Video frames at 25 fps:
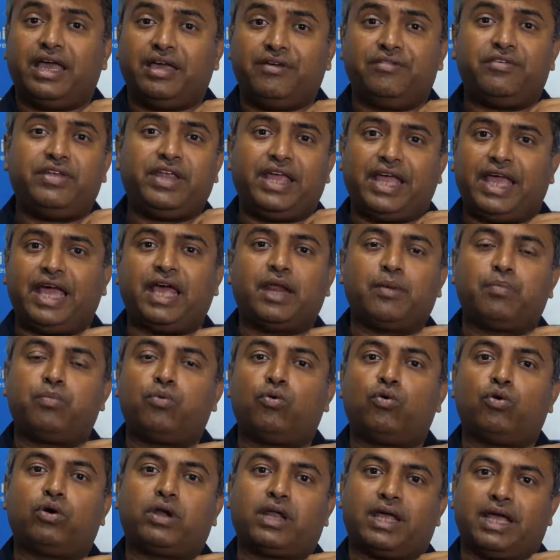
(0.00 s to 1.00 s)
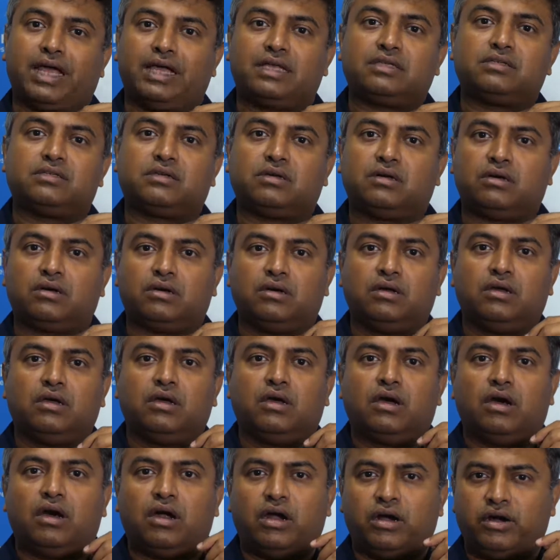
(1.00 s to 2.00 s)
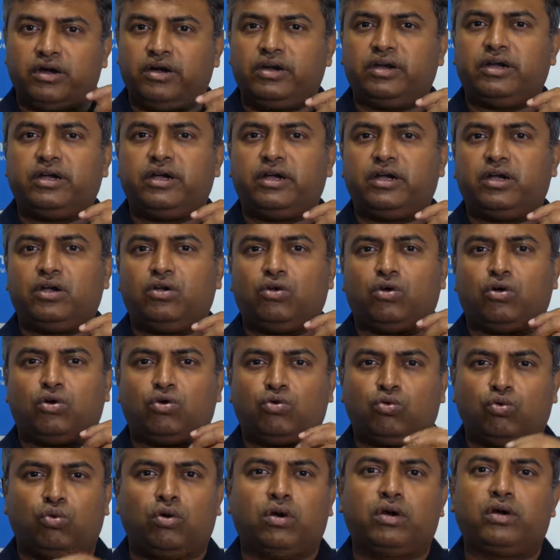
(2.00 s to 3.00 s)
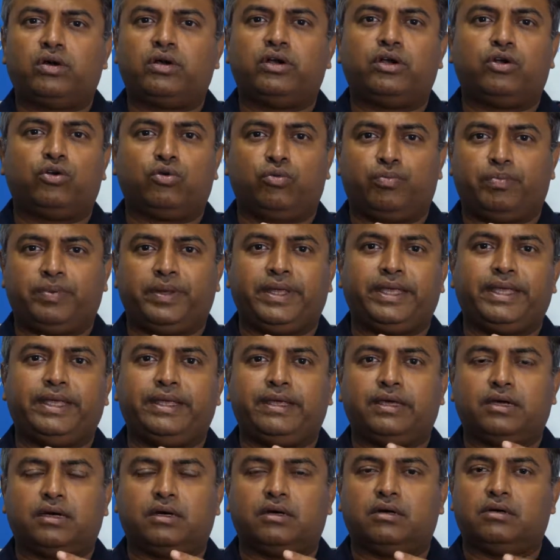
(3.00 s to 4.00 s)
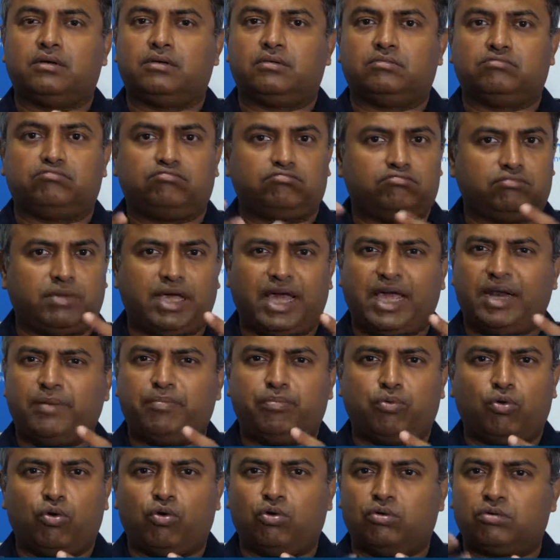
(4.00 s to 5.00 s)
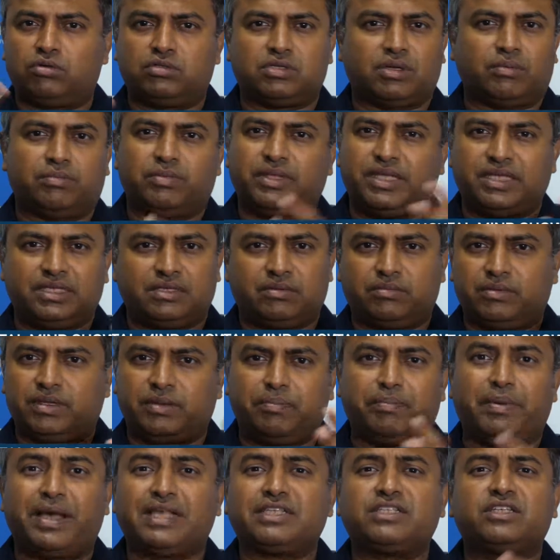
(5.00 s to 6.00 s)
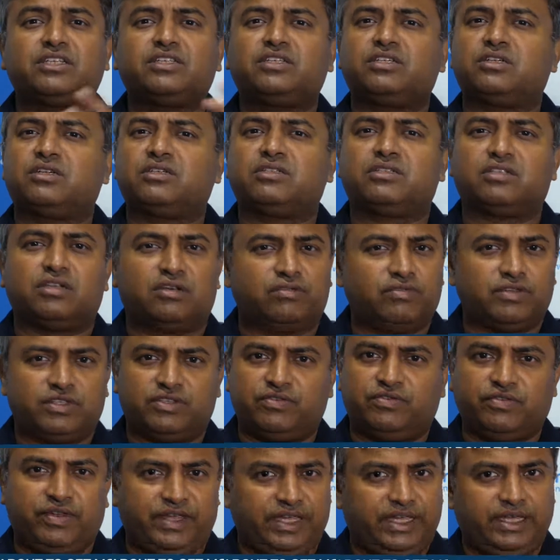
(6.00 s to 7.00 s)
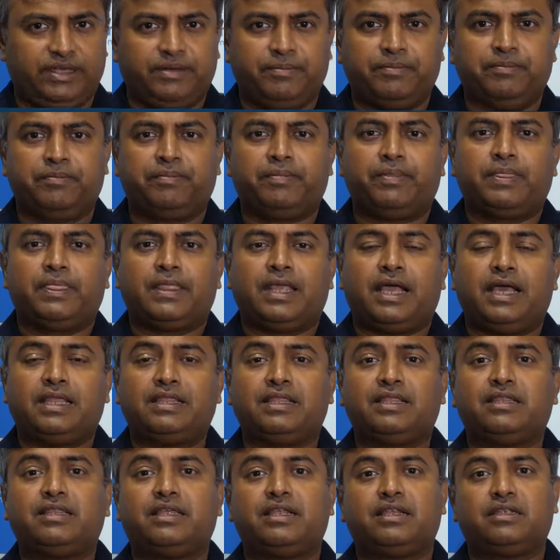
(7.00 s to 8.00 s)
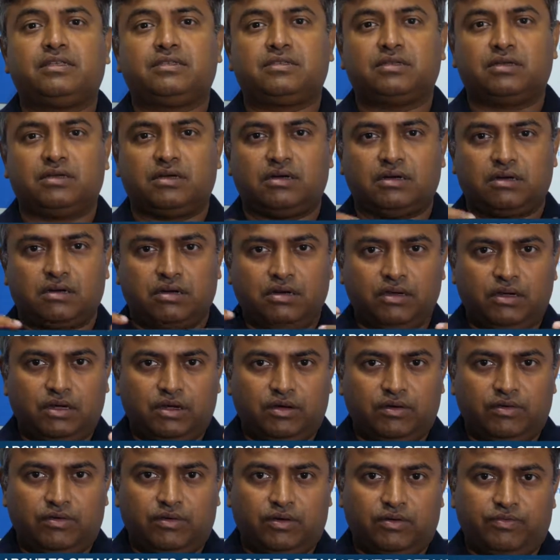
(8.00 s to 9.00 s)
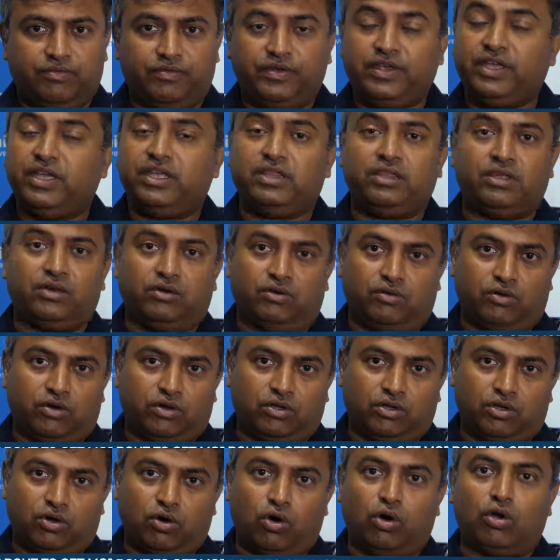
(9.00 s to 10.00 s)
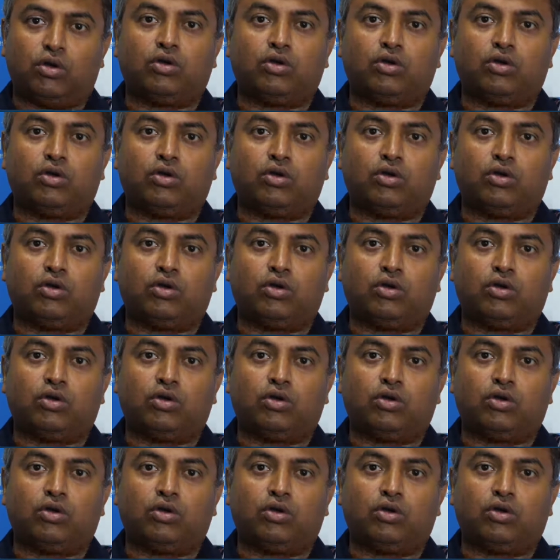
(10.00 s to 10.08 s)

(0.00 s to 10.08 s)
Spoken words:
every airport has a 100 or 200 rupee airport something passenger service fee, and then there is a fee on the